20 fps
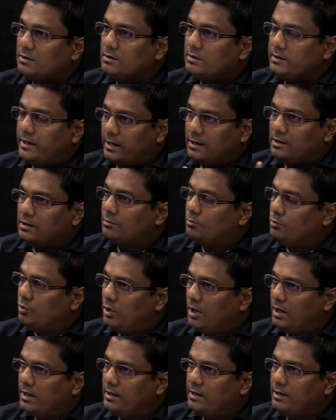that
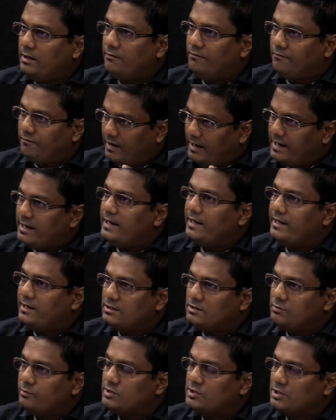WRD
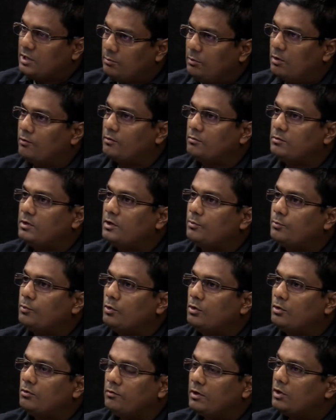findings which came out from the
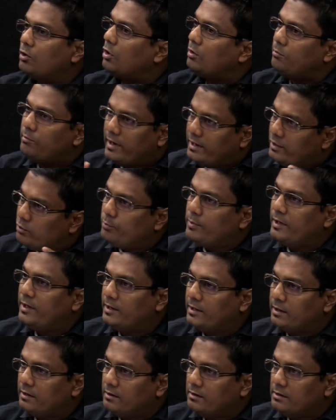report were all
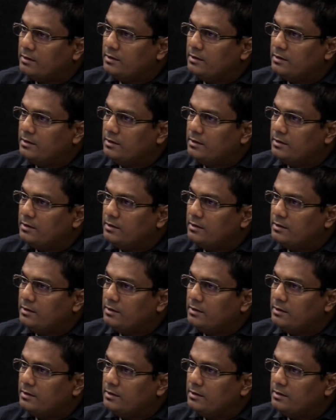manipulated.